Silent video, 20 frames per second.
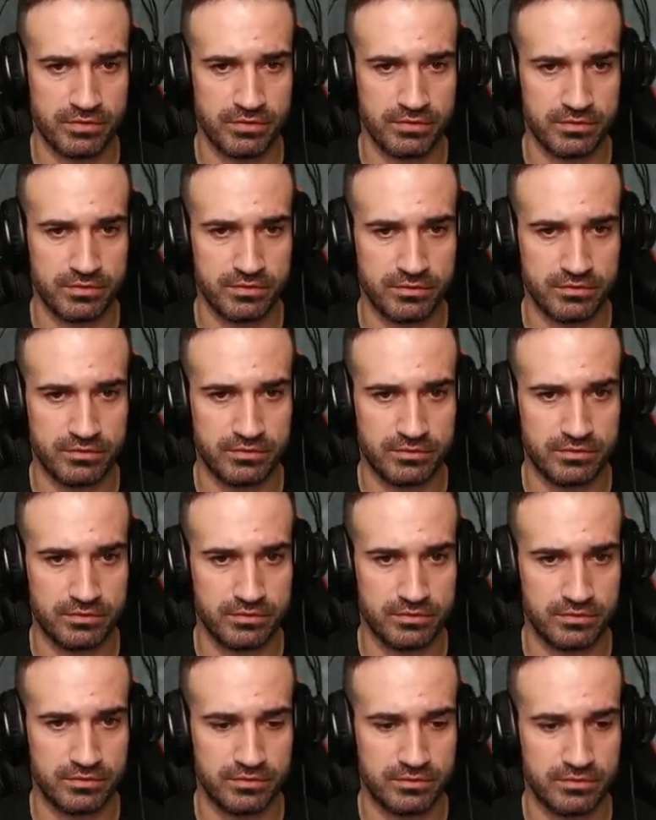
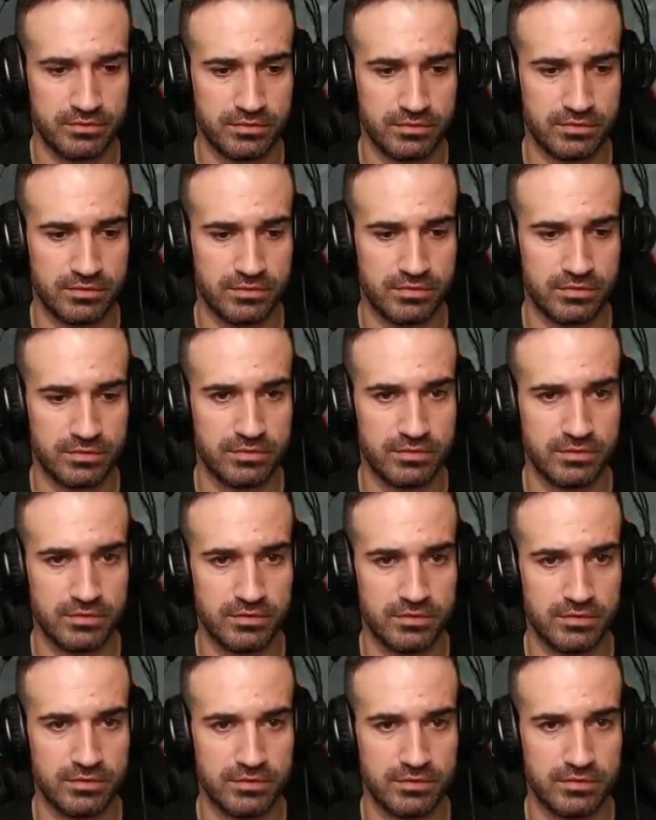
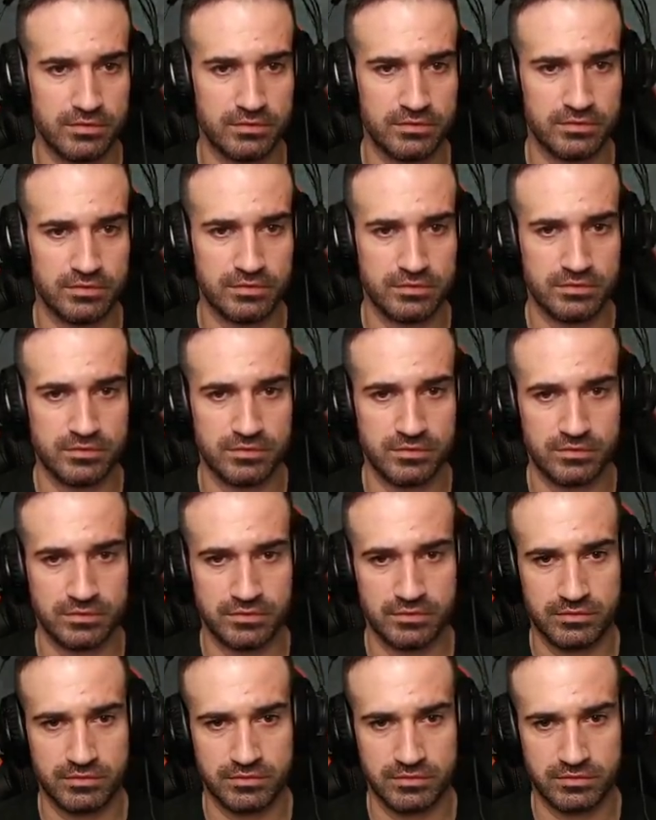
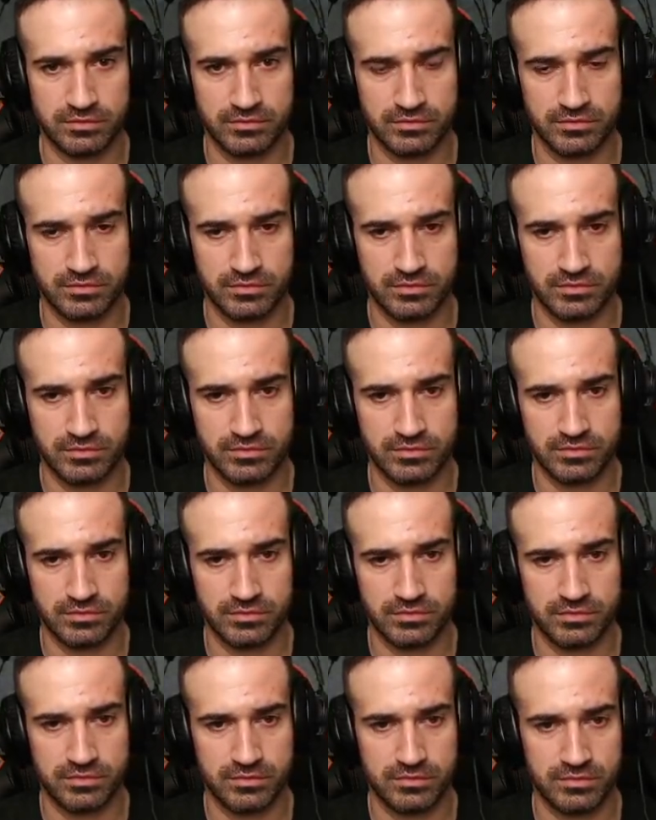
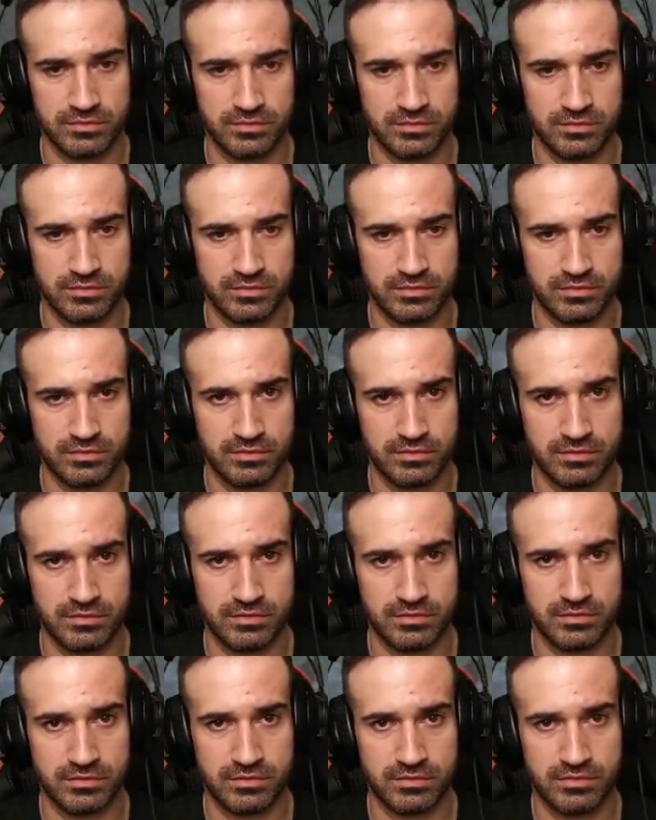
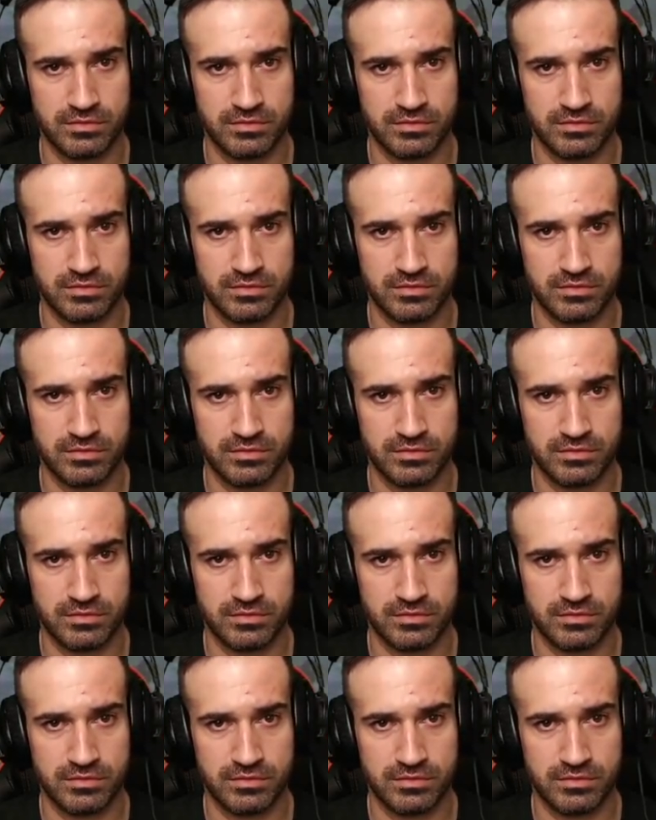No one is speaking in this clip.